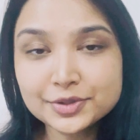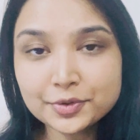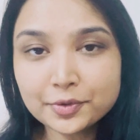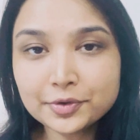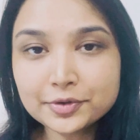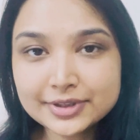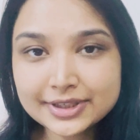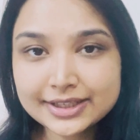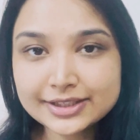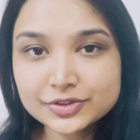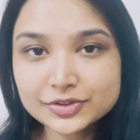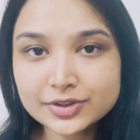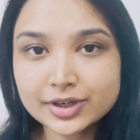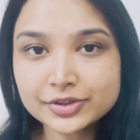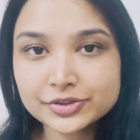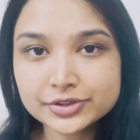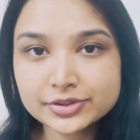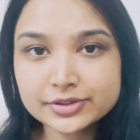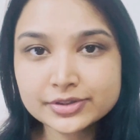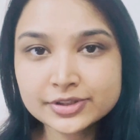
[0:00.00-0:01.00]
go to the
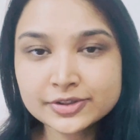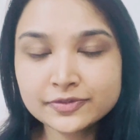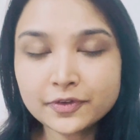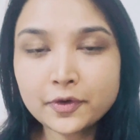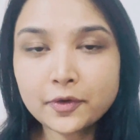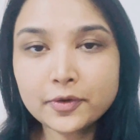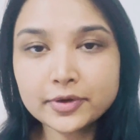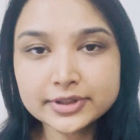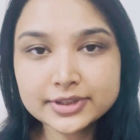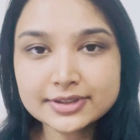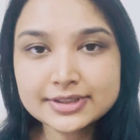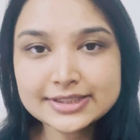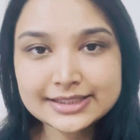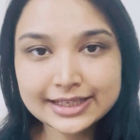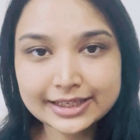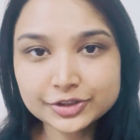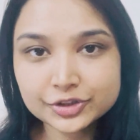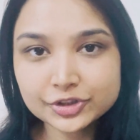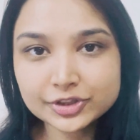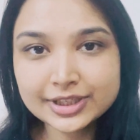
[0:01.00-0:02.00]
Instructions for Authors
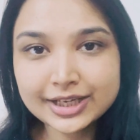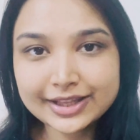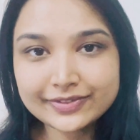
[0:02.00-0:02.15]
section,